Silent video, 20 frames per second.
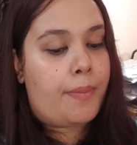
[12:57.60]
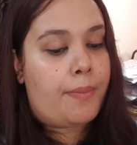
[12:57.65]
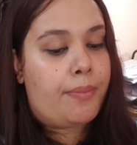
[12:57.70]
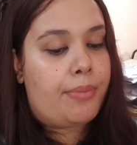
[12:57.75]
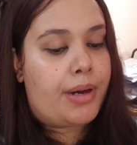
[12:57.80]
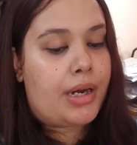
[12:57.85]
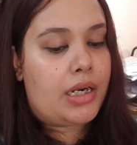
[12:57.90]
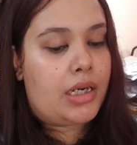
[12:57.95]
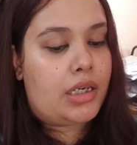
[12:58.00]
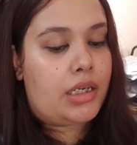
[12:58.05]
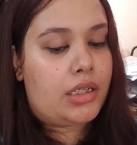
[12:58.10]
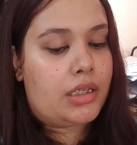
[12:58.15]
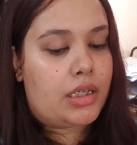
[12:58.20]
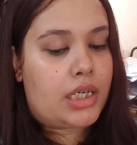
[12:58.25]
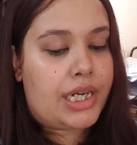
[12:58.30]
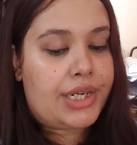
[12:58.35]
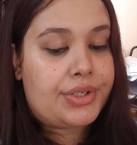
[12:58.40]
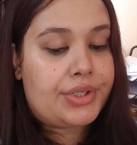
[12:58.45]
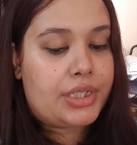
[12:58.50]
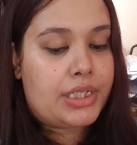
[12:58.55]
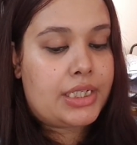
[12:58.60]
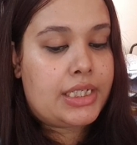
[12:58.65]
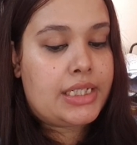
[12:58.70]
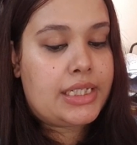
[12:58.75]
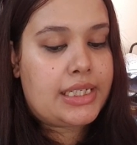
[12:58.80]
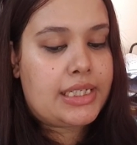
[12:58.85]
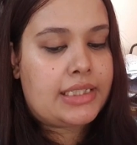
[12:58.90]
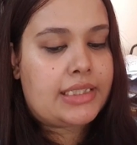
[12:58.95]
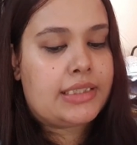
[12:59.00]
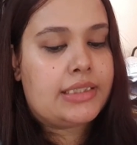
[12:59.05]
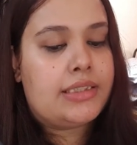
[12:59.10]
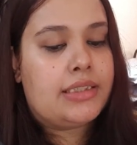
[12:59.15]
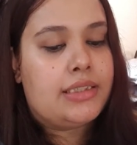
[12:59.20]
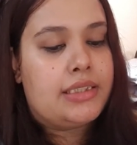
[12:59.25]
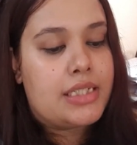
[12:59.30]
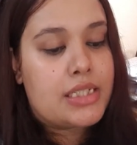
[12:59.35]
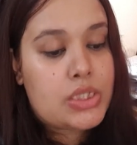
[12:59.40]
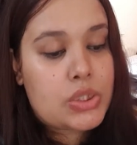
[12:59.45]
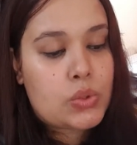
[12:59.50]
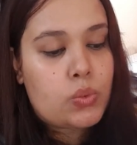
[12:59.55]
But I really needed
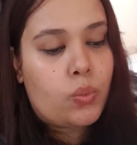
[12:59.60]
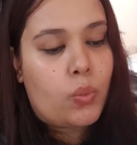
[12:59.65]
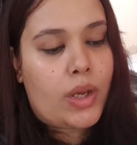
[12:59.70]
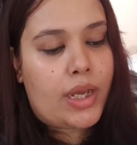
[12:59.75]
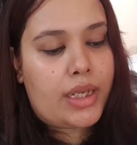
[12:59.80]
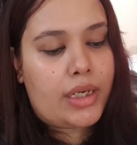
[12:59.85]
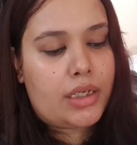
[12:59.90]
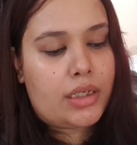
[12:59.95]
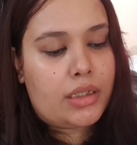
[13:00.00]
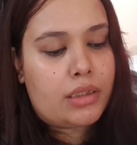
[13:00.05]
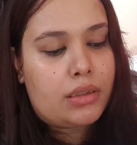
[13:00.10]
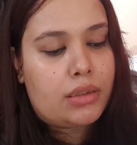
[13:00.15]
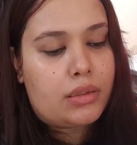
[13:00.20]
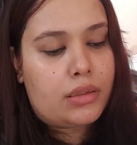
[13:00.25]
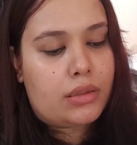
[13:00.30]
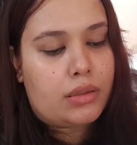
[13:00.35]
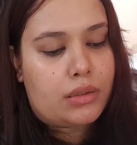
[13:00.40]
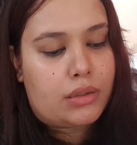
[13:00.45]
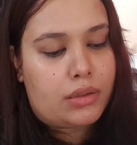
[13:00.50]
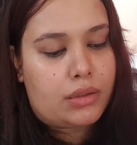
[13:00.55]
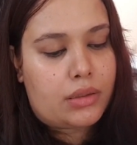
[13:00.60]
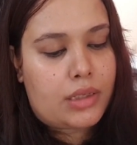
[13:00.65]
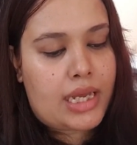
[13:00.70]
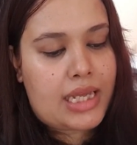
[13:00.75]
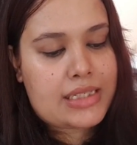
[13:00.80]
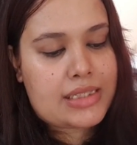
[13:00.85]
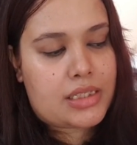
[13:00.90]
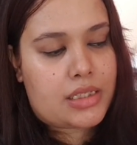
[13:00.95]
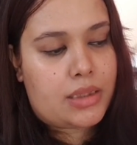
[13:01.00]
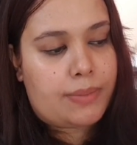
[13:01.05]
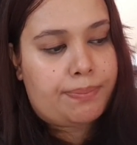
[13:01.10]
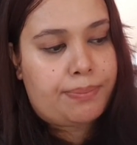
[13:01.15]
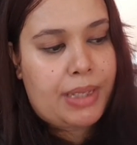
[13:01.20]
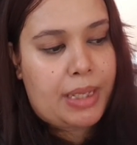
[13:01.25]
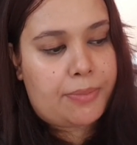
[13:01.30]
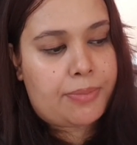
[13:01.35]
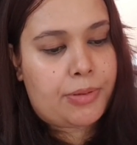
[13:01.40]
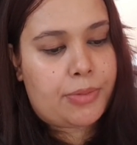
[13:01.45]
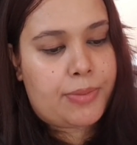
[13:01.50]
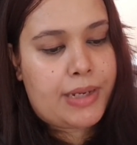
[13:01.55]
this one as a
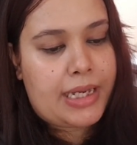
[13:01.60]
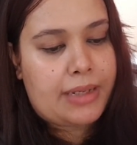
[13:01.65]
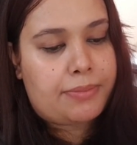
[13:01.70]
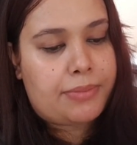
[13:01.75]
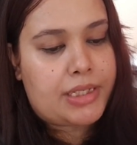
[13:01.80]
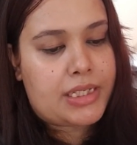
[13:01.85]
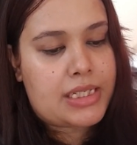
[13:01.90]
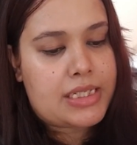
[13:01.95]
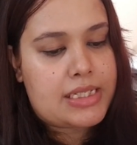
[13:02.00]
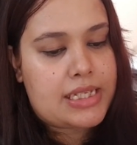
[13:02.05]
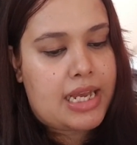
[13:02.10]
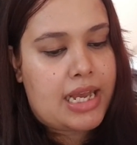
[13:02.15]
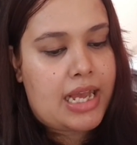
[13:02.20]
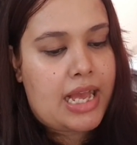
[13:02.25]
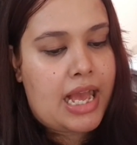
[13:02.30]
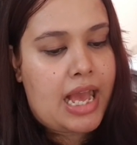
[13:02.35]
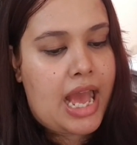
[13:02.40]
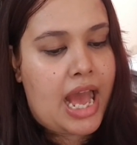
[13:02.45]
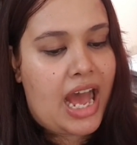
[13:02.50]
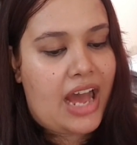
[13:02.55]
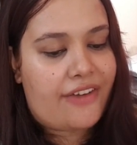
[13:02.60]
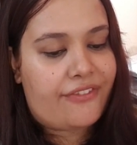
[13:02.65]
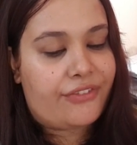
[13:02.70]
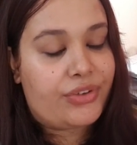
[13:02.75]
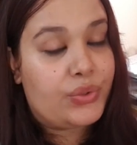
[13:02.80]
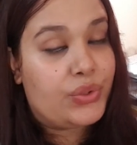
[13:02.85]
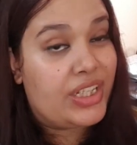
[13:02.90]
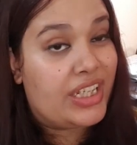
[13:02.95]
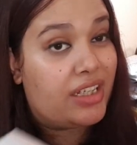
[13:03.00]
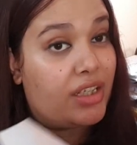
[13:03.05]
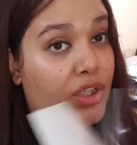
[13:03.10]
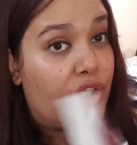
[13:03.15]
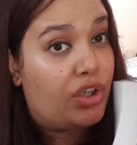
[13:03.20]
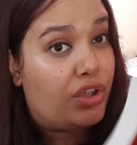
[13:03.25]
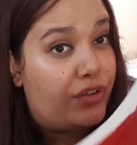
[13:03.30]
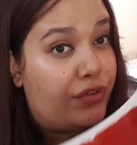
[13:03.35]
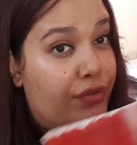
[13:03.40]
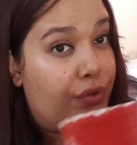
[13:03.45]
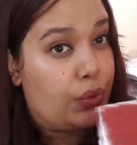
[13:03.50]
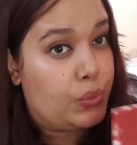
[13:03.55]
paperback because I have to take a lot
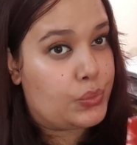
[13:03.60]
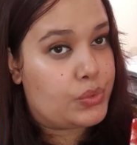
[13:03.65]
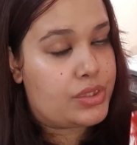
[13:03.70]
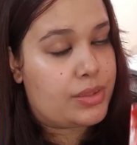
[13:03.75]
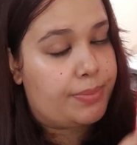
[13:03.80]
of notes.